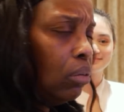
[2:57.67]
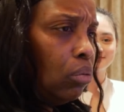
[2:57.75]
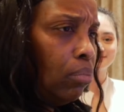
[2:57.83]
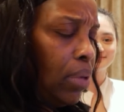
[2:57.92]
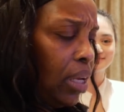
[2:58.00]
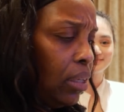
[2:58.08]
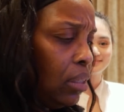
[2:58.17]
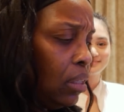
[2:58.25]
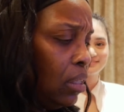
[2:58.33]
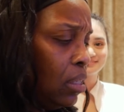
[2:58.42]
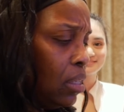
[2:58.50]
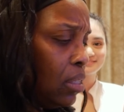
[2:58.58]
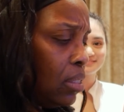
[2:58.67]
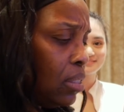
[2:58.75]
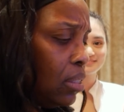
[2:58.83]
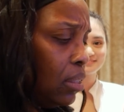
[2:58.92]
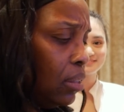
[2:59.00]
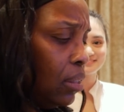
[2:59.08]
Oh my
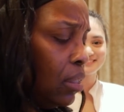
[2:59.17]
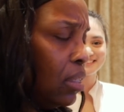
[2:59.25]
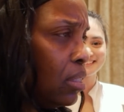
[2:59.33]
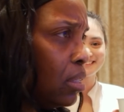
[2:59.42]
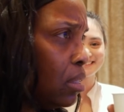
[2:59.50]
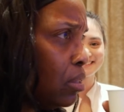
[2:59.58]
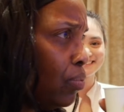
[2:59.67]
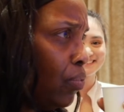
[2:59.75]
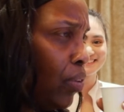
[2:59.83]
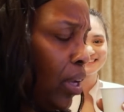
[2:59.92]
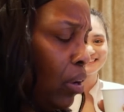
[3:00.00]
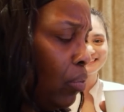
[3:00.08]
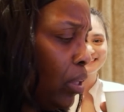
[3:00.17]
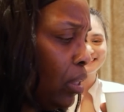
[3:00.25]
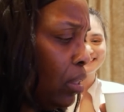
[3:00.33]
goodness. This is very